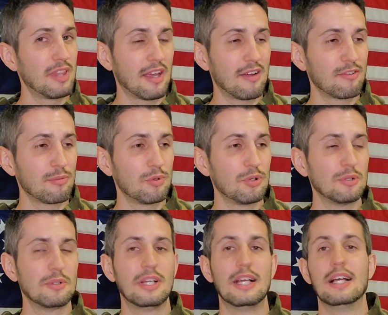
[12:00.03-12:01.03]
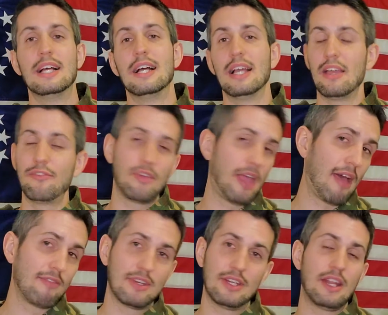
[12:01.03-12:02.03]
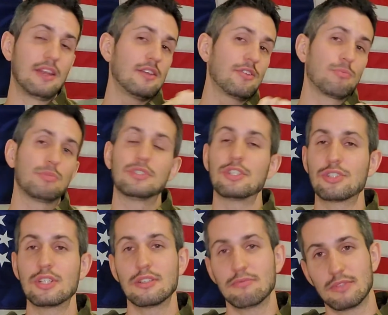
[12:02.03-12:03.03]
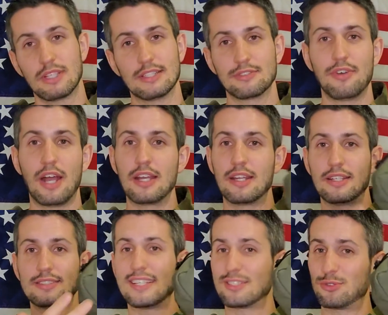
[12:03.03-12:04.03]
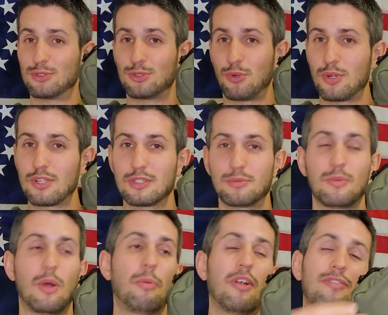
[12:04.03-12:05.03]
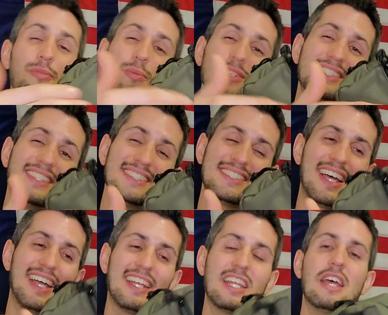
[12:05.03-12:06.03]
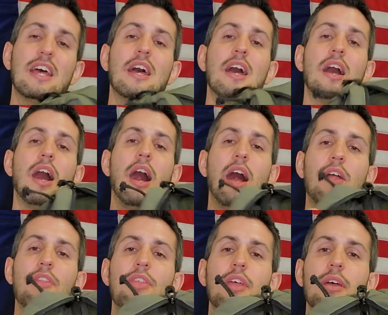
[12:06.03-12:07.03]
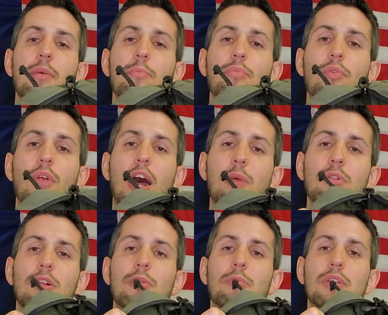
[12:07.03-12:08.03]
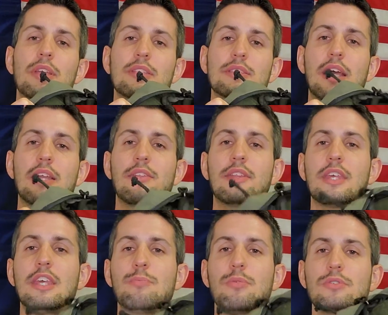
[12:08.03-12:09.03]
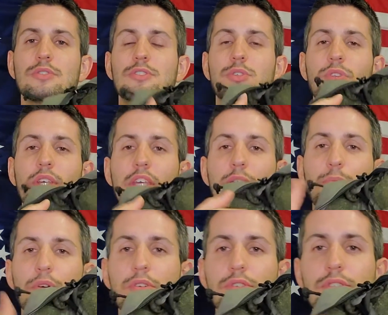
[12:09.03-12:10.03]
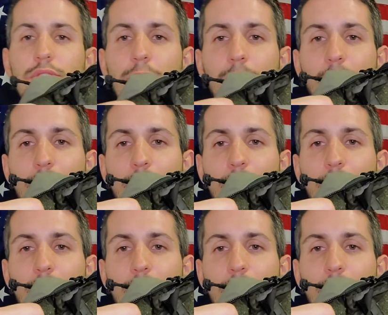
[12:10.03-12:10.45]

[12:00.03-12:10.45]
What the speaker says: that comfortable. If you have it in any other position, it's fine and it's extra storage apart from what's inside. The problem is kind of the keepers. So the keepers